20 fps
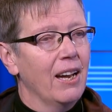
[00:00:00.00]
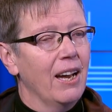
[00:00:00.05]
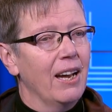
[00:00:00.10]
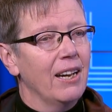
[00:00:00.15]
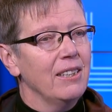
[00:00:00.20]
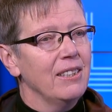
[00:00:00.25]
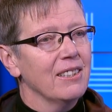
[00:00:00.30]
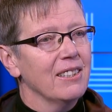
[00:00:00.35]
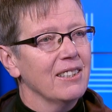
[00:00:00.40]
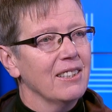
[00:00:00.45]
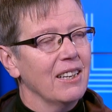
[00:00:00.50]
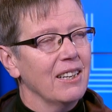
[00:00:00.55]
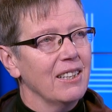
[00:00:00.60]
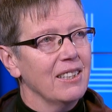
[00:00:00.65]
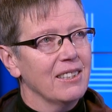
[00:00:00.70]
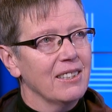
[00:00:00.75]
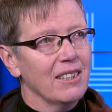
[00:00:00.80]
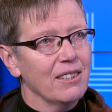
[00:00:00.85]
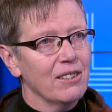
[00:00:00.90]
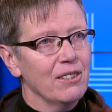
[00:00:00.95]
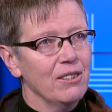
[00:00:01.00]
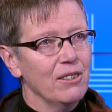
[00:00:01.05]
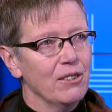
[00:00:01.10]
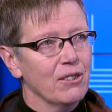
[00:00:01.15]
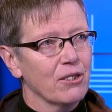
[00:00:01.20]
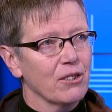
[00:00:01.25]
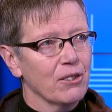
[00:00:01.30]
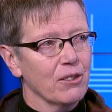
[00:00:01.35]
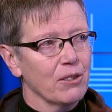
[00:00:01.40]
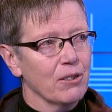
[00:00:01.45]
and it doesn't
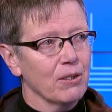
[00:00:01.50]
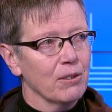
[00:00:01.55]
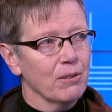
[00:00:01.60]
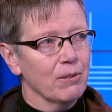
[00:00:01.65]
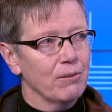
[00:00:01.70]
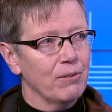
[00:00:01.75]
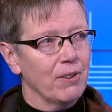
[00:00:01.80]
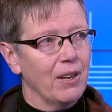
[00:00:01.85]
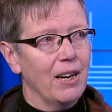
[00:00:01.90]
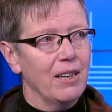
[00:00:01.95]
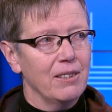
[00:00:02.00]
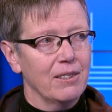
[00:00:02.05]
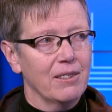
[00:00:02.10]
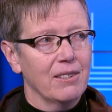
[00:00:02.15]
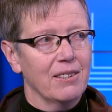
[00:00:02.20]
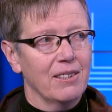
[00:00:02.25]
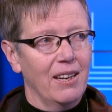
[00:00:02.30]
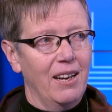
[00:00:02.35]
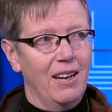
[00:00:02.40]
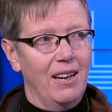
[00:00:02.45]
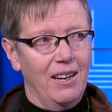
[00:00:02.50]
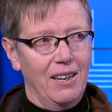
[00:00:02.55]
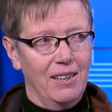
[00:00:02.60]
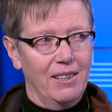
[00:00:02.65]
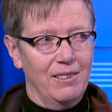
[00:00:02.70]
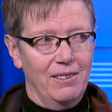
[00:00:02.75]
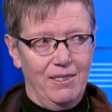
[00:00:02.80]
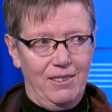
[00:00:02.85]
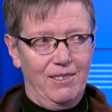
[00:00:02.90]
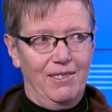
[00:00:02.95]
serve us
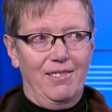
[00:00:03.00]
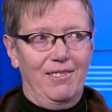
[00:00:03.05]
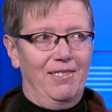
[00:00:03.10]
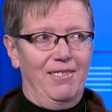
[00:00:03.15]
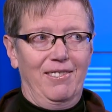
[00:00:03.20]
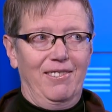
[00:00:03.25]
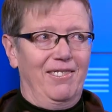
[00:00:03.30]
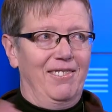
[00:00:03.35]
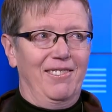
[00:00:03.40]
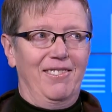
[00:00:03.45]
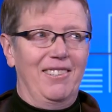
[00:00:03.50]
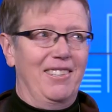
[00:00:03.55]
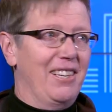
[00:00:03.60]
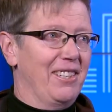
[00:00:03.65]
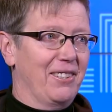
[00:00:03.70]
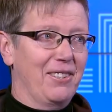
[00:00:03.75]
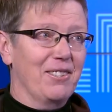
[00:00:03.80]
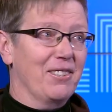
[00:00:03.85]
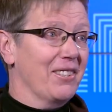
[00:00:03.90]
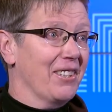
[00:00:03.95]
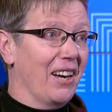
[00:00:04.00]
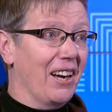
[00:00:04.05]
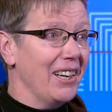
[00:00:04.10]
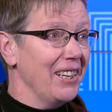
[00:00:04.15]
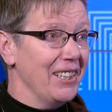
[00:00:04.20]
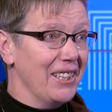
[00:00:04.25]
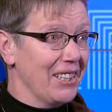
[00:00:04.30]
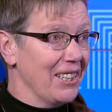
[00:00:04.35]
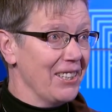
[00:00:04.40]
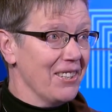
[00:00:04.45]
as a
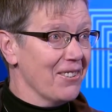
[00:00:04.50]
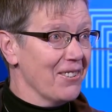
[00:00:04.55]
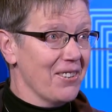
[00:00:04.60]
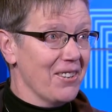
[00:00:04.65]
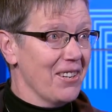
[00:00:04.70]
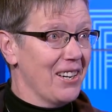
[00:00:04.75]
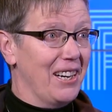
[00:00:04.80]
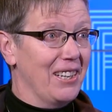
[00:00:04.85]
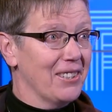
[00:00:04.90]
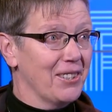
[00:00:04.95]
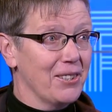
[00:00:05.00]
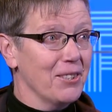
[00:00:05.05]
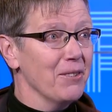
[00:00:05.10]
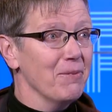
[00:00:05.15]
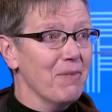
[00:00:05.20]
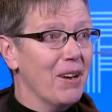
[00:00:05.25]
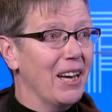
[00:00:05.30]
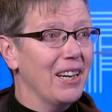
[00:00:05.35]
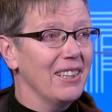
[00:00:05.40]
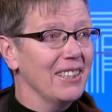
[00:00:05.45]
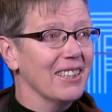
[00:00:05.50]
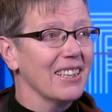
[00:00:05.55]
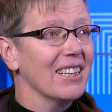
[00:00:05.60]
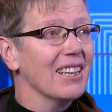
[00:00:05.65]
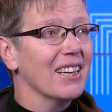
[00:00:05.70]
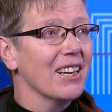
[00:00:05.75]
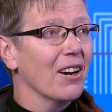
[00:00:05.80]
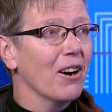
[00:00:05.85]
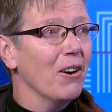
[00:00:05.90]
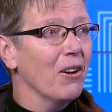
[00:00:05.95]
society or as
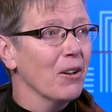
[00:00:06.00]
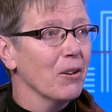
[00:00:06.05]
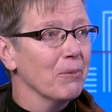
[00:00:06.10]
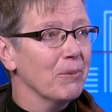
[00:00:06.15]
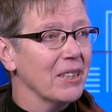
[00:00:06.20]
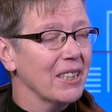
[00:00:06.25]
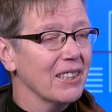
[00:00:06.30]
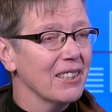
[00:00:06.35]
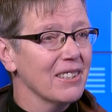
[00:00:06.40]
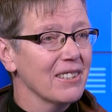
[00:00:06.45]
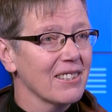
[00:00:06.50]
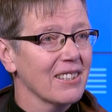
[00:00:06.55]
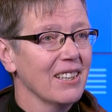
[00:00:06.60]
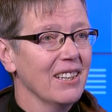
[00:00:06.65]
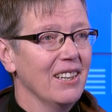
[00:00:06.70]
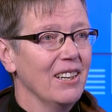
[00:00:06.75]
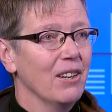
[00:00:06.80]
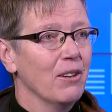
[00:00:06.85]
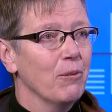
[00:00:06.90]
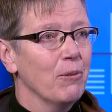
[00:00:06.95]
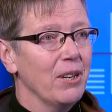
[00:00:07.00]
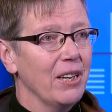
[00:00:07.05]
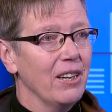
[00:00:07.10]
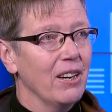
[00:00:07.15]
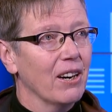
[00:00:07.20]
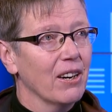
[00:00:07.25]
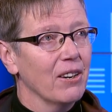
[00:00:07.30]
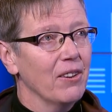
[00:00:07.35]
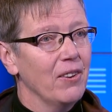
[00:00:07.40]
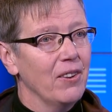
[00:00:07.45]
humanity at all because we
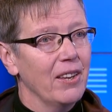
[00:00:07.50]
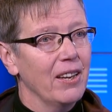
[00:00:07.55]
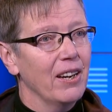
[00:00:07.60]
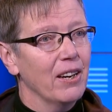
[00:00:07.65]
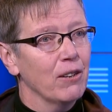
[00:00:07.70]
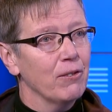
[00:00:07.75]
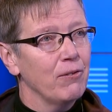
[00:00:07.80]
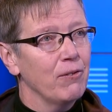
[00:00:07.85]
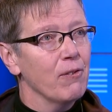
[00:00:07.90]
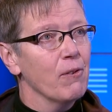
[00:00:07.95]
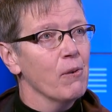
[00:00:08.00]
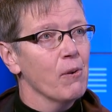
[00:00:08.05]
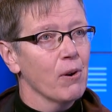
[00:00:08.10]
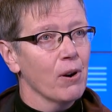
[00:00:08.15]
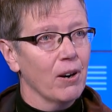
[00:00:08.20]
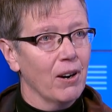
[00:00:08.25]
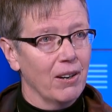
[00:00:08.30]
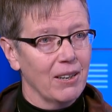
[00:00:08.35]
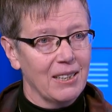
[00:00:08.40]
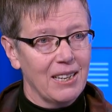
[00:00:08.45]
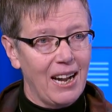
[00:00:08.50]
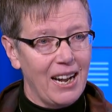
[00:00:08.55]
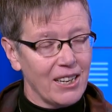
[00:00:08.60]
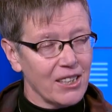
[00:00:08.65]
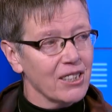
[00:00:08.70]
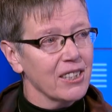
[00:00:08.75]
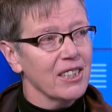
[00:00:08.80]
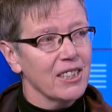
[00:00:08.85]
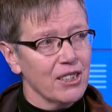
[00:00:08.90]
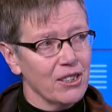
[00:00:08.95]
are therefore
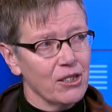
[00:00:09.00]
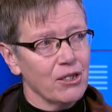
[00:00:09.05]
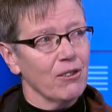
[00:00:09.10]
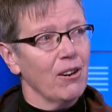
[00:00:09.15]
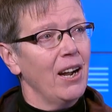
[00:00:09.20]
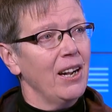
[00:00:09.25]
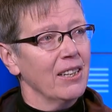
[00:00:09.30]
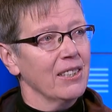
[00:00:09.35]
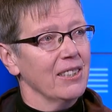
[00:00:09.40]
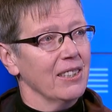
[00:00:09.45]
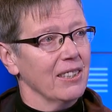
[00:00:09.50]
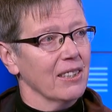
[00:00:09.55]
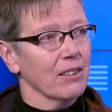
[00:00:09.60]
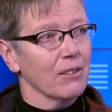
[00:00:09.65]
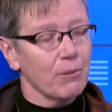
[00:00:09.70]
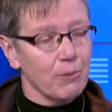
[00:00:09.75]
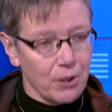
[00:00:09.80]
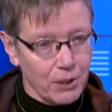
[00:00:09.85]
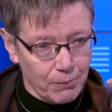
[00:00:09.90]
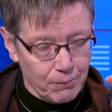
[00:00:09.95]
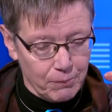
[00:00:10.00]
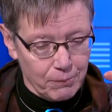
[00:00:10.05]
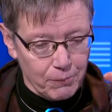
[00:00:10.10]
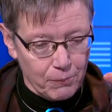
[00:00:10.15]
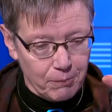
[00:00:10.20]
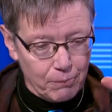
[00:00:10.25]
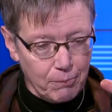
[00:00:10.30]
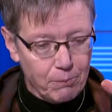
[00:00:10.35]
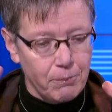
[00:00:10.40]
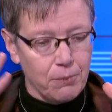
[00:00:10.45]
actually contracting. We're
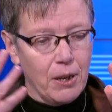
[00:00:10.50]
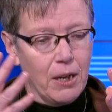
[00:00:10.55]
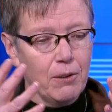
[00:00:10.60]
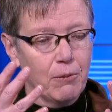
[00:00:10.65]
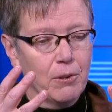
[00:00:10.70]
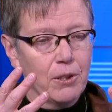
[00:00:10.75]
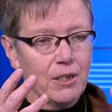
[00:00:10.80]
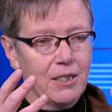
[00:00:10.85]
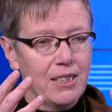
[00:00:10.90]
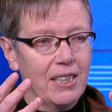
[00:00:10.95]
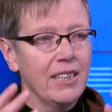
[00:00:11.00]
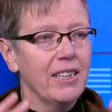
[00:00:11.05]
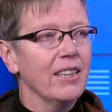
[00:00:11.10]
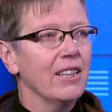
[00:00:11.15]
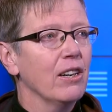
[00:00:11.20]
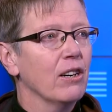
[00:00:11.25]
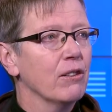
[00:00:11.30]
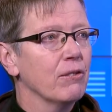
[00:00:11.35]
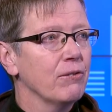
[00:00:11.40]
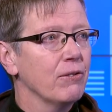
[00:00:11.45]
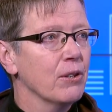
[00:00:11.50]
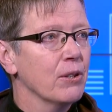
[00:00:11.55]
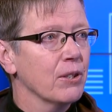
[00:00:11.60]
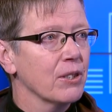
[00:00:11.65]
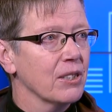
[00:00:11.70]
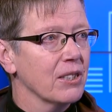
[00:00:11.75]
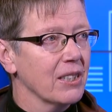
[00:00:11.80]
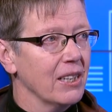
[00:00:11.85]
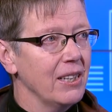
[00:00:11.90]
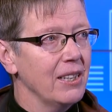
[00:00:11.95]
uh, we're mm. taking our
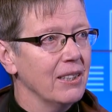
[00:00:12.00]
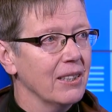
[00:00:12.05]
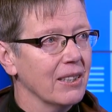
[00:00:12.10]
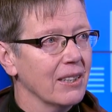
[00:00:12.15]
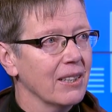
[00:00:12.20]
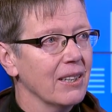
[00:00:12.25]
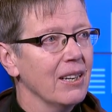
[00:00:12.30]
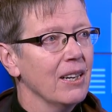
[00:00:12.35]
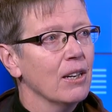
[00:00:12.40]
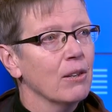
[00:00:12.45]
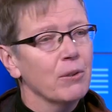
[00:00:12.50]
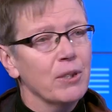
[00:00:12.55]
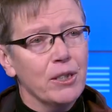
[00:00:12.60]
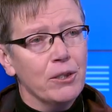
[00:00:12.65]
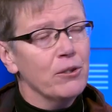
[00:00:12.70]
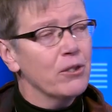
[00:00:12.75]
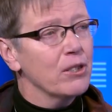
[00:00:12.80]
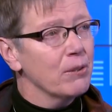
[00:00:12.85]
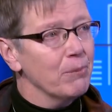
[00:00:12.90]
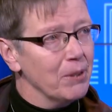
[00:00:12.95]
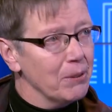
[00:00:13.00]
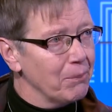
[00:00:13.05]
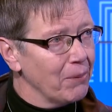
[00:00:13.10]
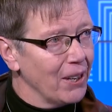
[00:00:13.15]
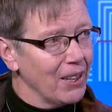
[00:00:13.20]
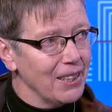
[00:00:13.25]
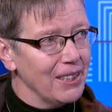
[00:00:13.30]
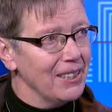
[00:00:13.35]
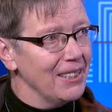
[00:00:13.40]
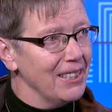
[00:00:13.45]
focus in. We used to be
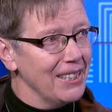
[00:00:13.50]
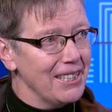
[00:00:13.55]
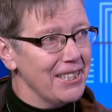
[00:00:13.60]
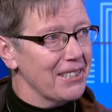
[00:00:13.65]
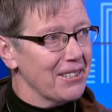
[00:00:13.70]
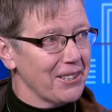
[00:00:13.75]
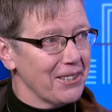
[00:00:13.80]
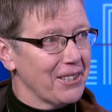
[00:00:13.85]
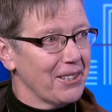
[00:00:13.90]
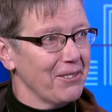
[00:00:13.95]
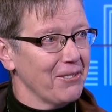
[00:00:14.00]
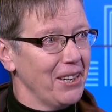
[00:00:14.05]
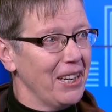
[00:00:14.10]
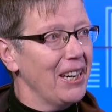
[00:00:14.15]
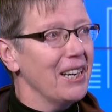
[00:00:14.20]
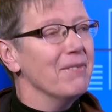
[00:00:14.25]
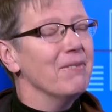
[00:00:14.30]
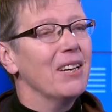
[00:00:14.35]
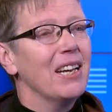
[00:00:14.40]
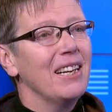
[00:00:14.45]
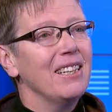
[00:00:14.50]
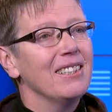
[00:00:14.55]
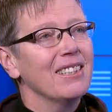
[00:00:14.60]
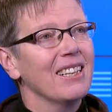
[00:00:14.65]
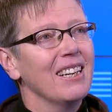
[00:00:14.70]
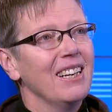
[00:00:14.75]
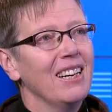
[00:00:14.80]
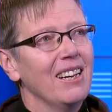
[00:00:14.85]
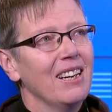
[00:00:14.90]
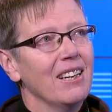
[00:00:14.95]
pioneers, right? And, and
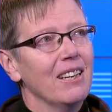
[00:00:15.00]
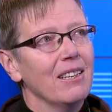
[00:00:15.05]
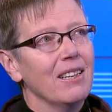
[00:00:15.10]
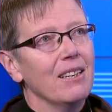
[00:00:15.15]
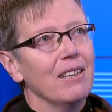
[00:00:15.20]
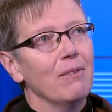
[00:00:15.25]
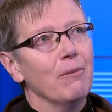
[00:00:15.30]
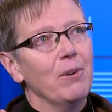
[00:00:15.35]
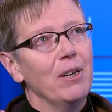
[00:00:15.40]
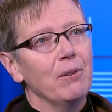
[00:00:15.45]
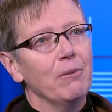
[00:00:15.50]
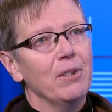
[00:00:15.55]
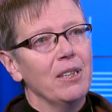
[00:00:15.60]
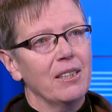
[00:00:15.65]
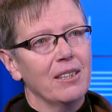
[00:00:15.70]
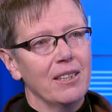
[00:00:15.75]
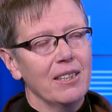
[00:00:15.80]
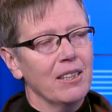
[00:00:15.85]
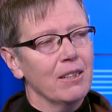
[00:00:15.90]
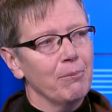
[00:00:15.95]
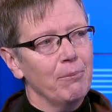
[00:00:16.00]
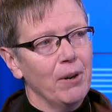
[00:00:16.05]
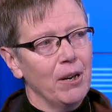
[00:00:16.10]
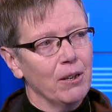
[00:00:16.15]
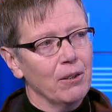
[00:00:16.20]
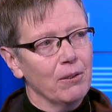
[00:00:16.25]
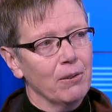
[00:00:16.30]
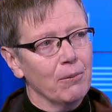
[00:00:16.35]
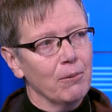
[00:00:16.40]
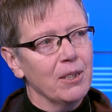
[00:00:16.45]
when we think
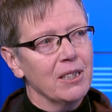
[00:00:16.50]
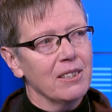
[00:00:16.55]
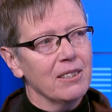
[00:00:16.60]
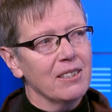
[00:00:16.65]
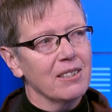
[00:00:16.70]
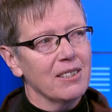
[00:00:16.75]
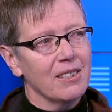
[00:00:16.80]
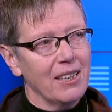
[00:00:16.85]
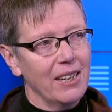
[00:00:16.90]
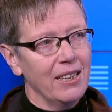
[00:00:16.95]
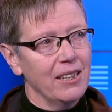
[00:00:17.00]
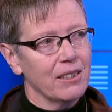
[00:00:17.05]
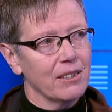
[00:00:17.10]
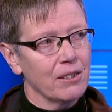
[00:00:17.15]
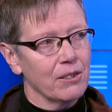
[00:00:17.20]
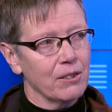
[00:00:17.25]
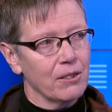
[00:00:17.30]
about what does it take to